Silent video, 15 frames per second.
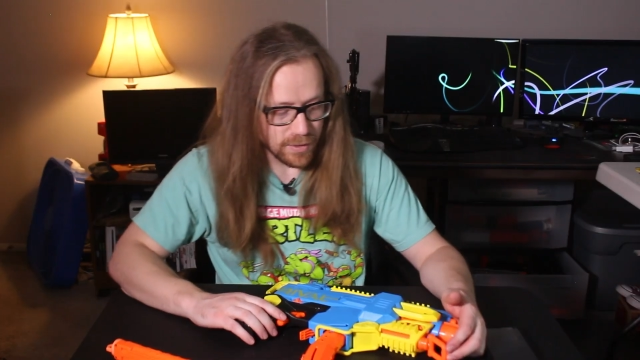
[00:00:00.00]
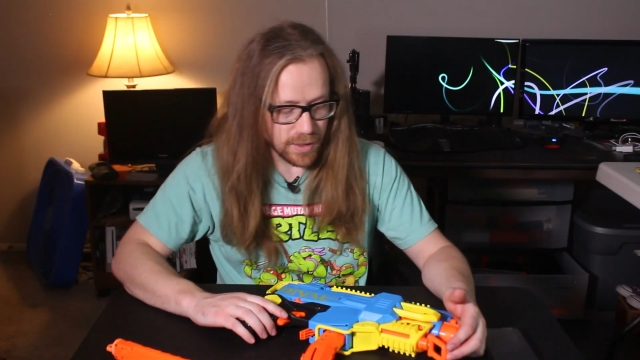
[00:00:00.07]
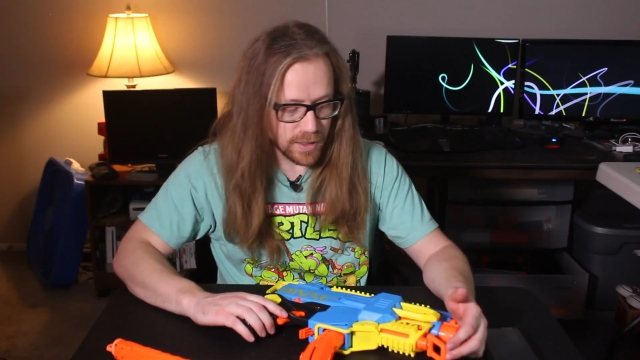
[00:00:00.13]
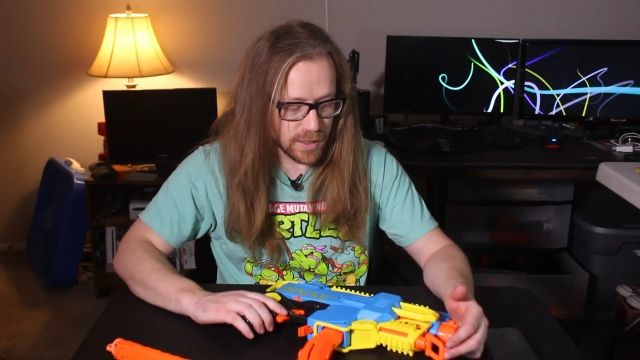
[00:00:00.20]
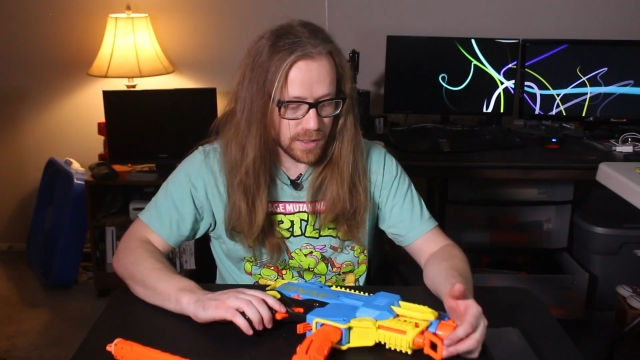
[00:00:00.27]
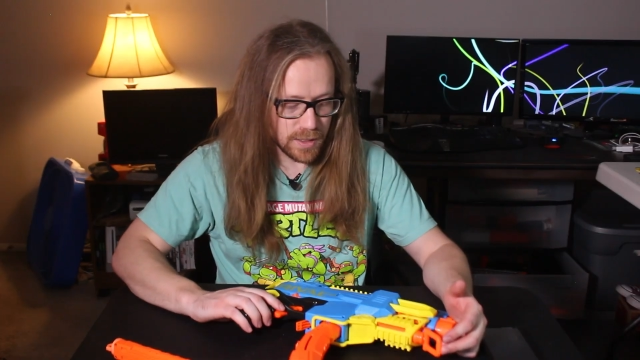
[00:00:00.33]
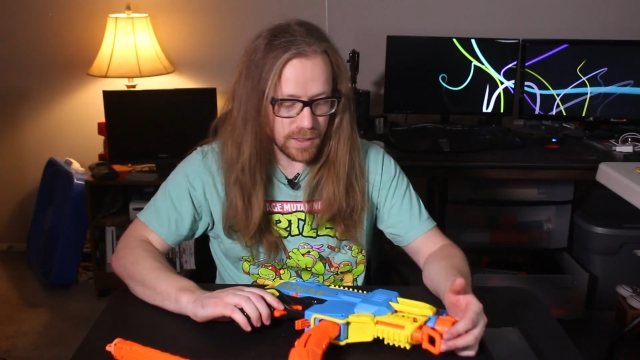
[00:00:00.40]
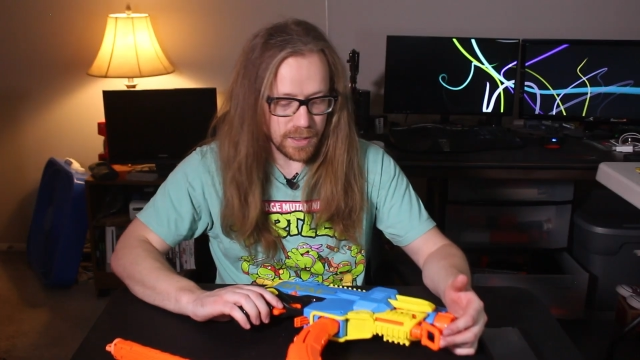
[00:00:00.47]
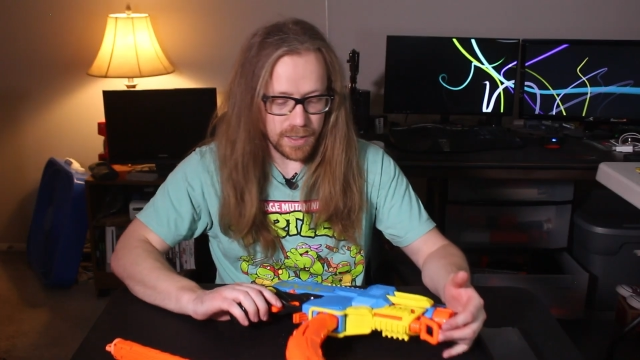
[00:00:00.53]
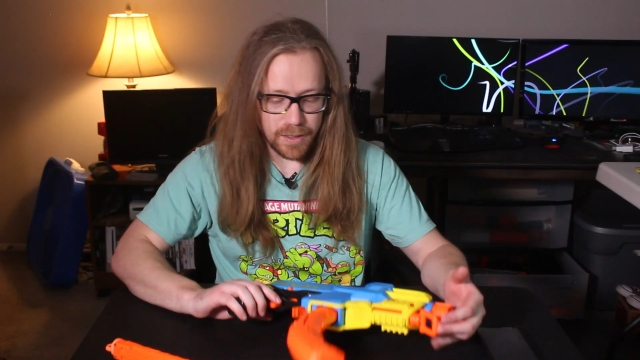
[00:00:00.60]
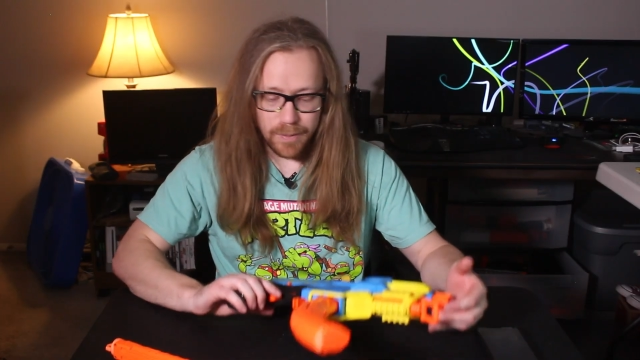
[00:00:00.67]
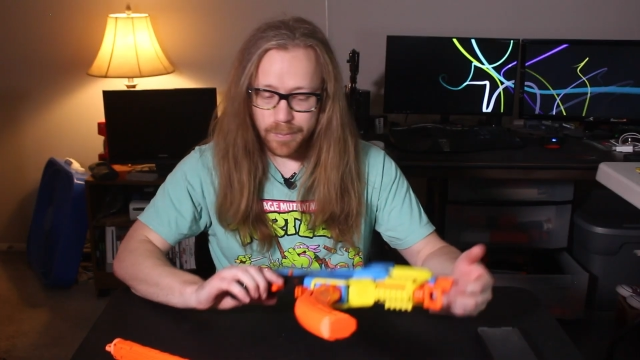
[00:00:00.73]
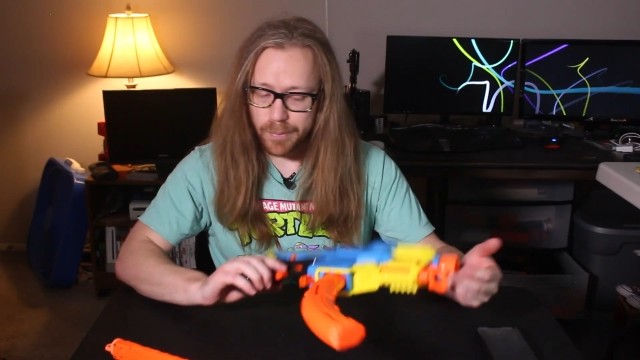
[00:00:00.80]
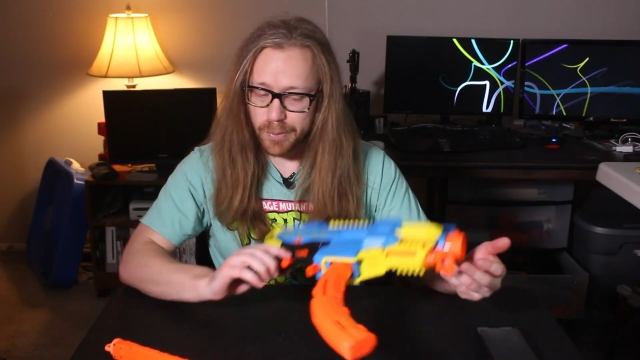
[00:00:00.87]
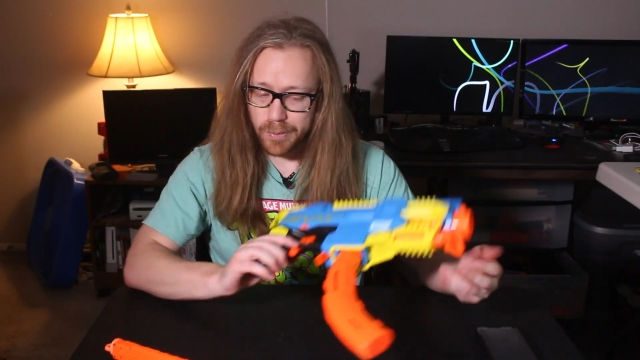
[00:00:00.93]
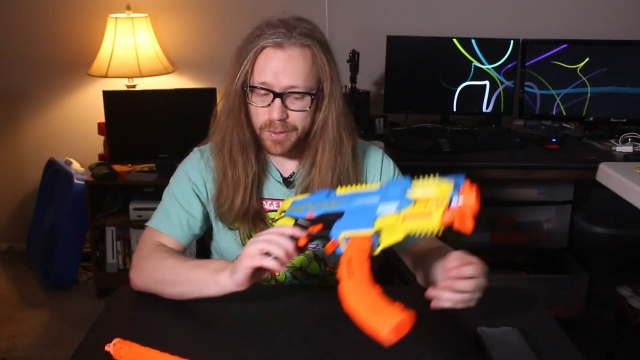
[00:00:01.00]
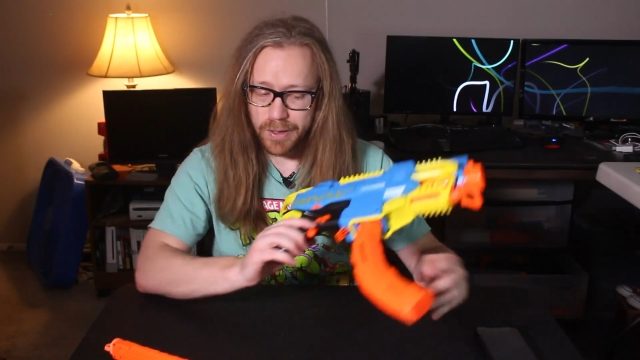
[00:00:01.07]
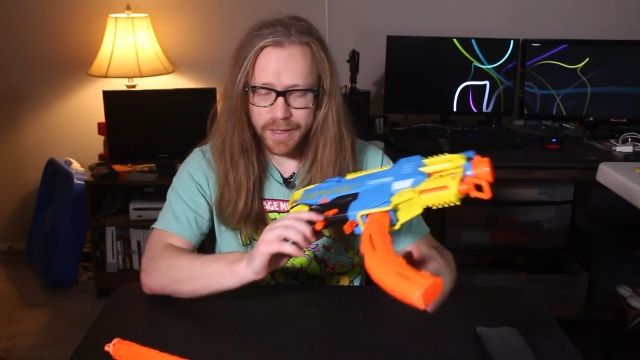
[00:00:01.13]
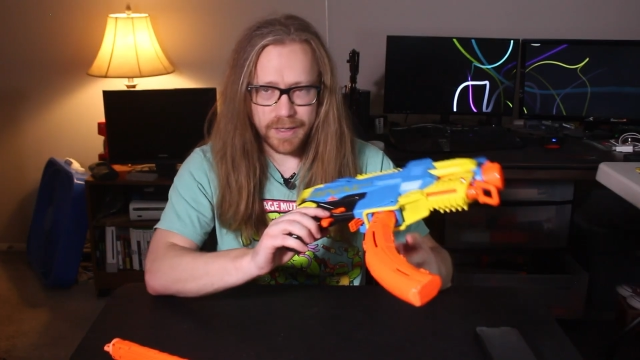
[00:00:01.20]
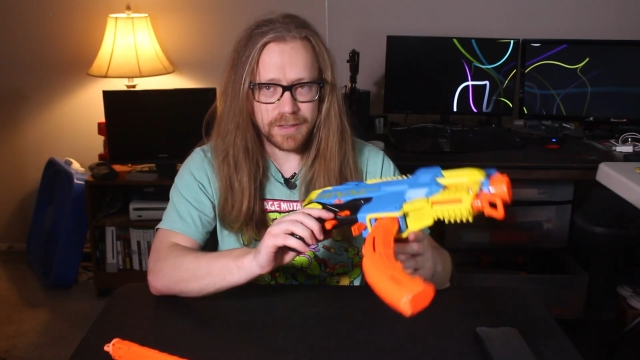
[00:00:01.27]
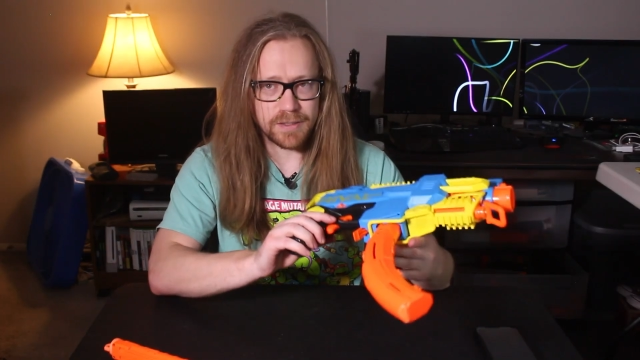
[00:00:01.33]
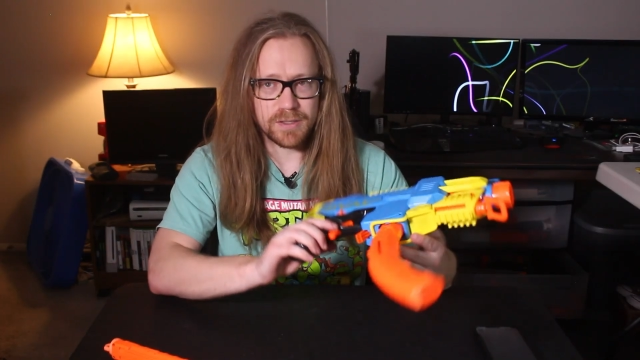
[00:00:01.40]
any
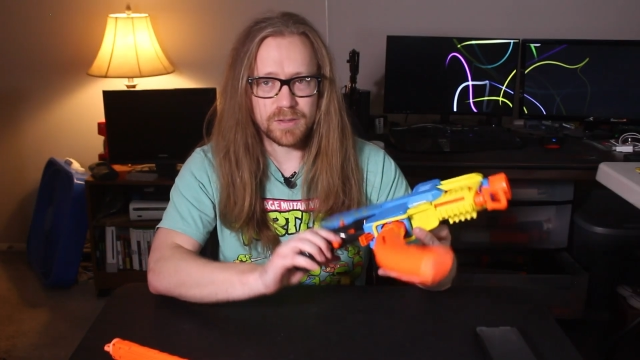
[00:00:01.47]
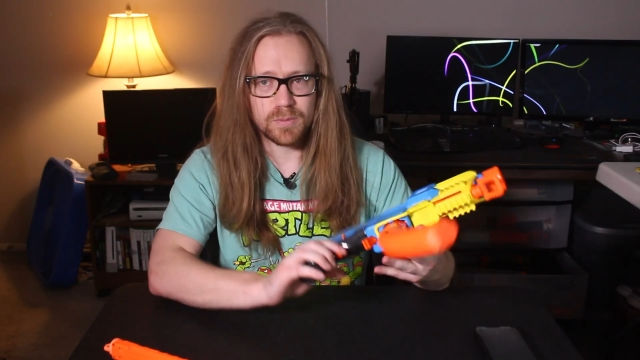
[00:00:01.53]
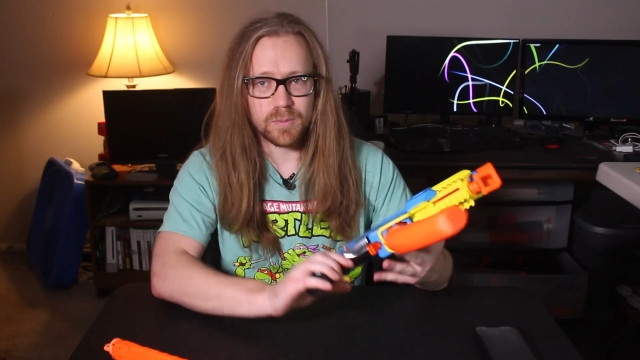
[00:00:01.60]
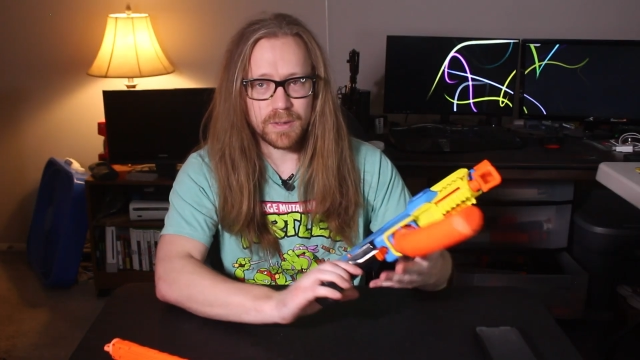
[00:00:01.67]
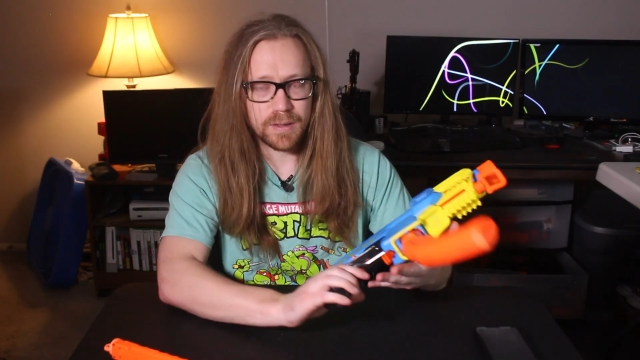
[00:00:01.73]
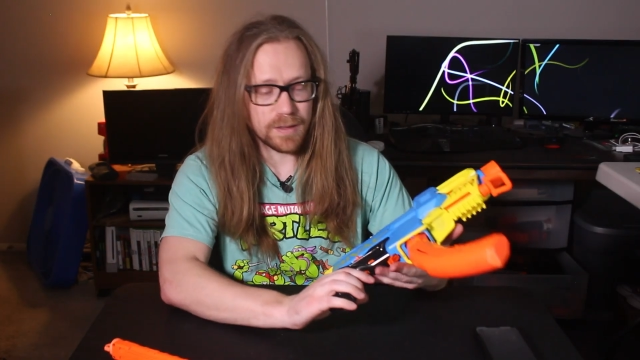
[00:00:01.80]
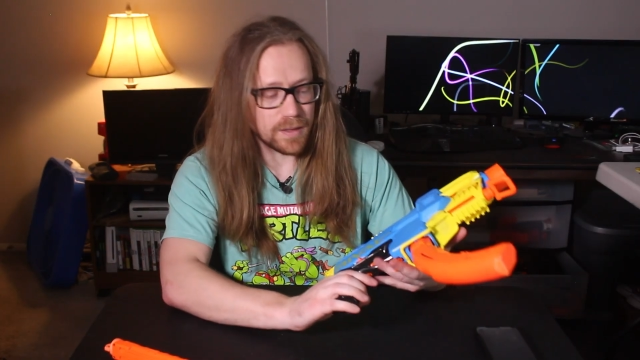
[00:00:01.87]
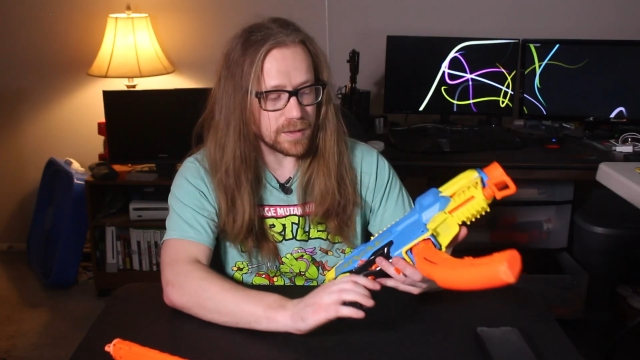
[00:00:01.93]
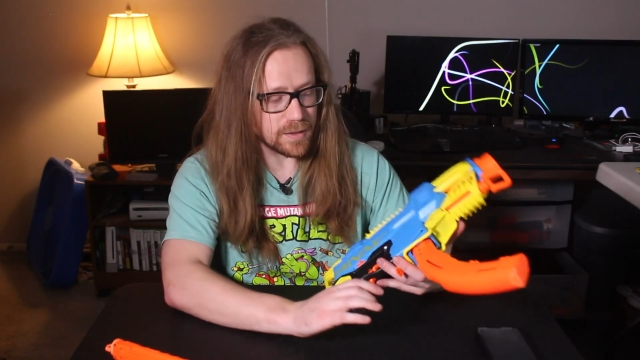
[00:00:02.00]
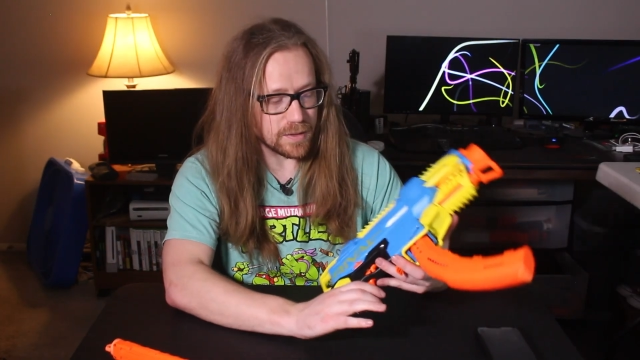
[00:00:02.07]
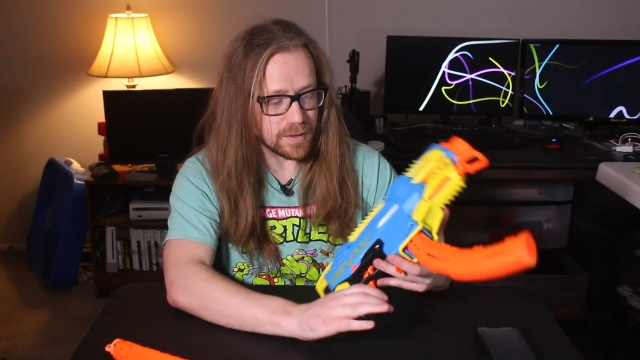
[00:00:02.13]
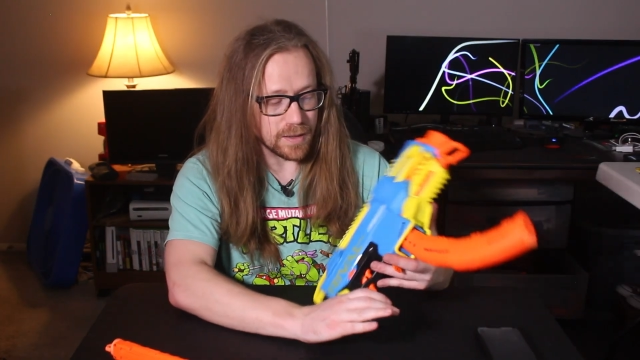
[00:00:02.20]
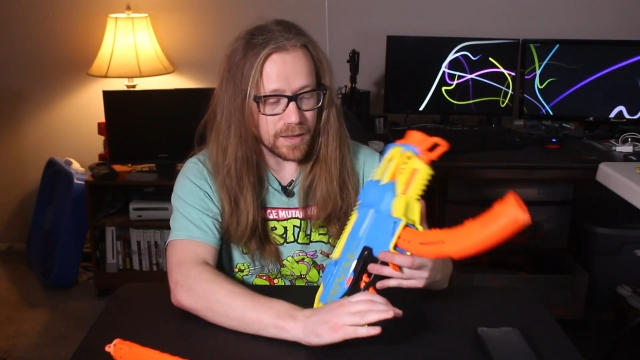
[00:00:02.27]
complaints with it.